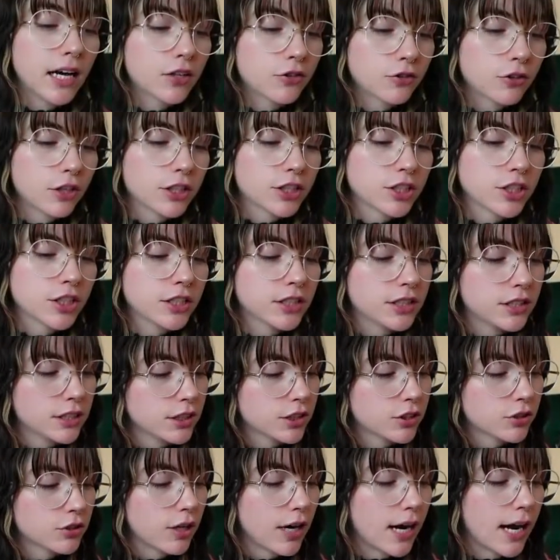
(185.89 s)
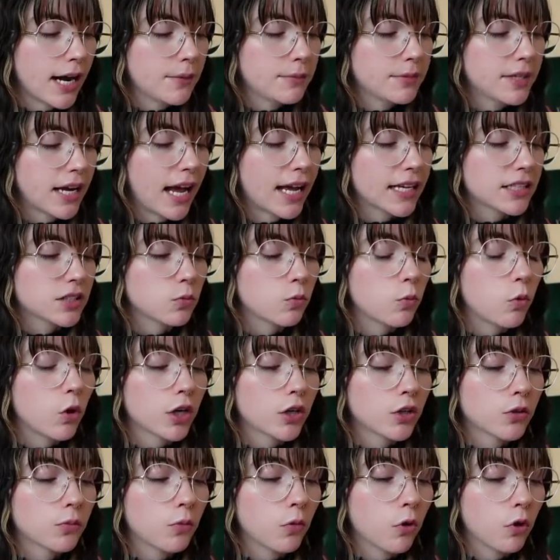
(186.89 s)
aggression is described as one
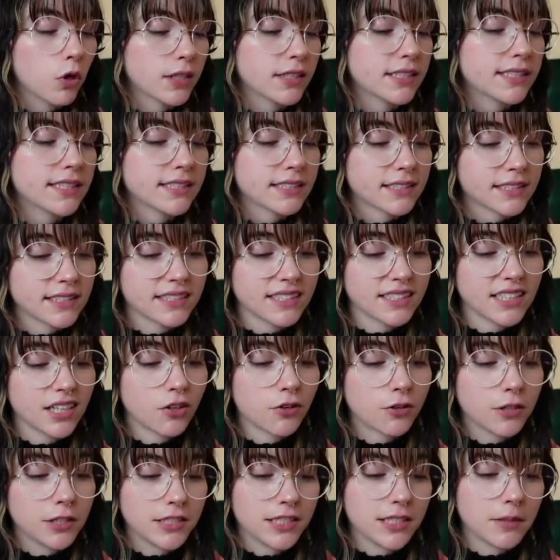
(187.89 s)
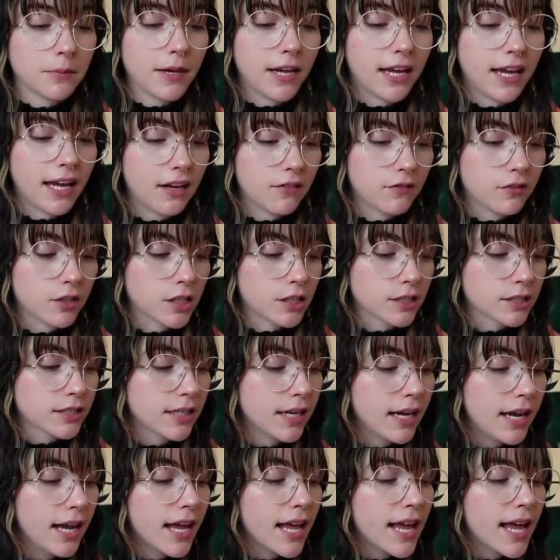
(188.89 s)
or more distance increasing behaviors
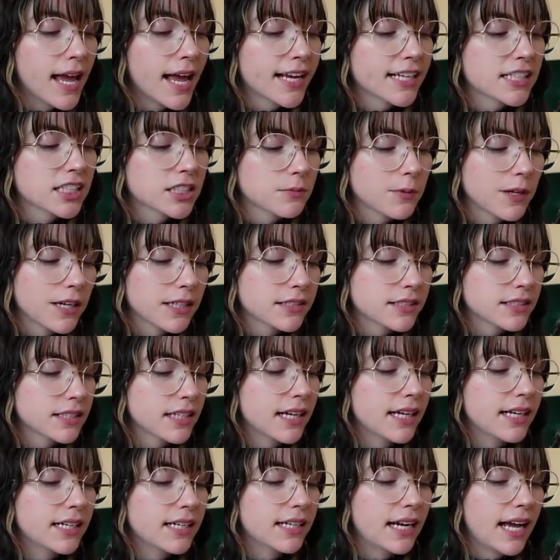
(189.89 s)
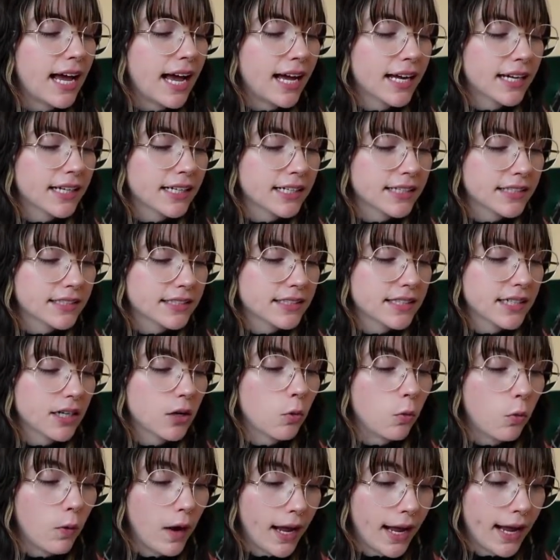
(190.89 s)
expressed in an agonistic
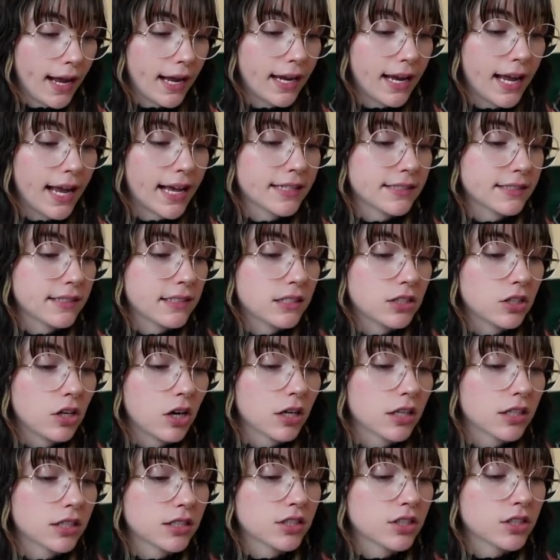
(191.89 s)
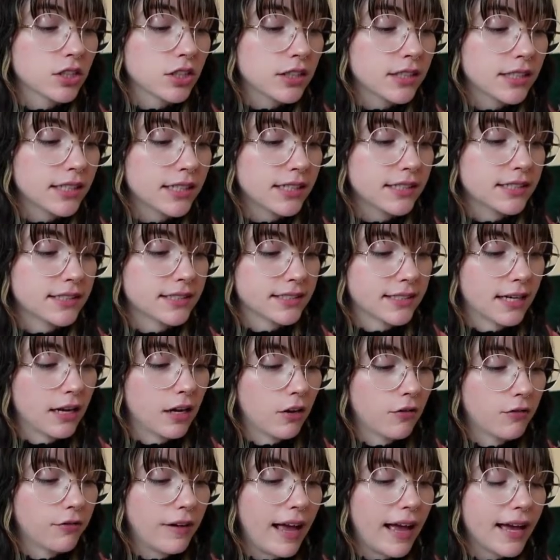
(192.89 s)
way as the dog asserted
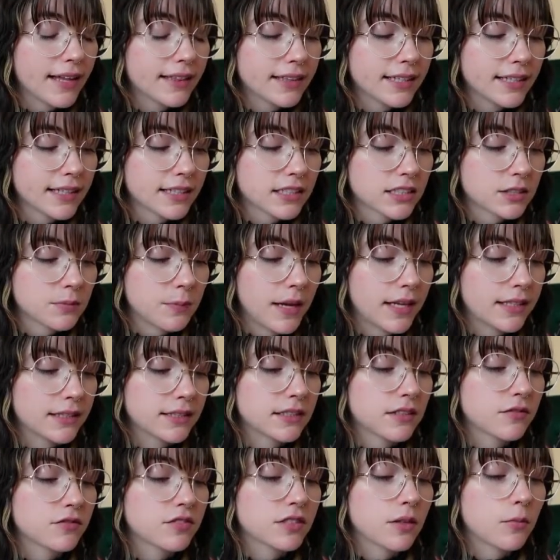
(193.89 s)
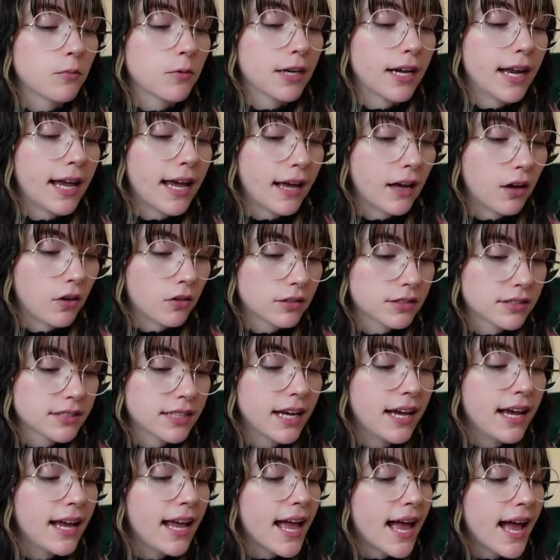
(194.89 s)
itself at the expense of someone else
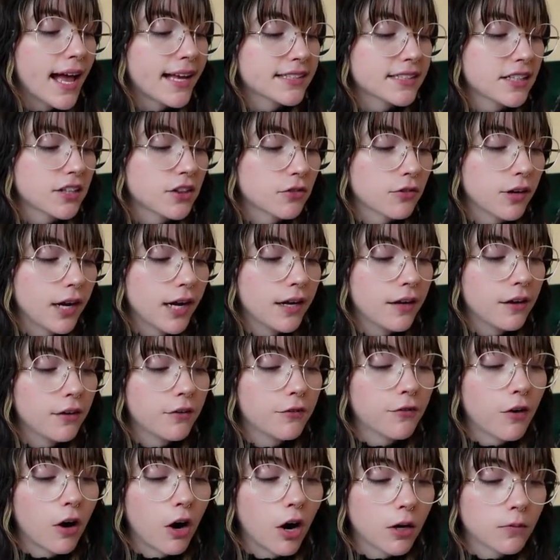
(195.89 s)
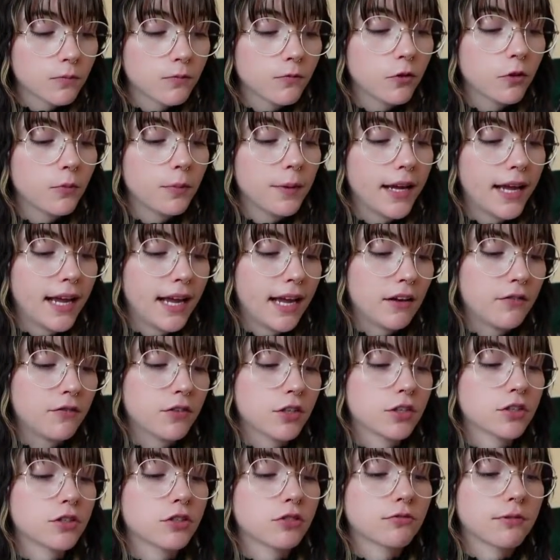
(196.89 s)
as a threat of harmful
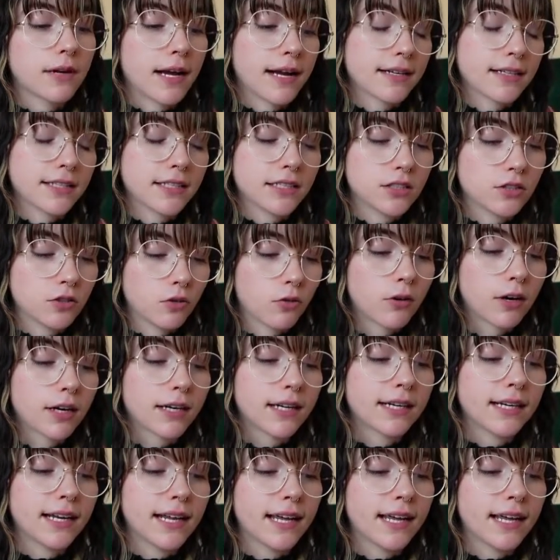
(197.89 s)
behavior directed toward an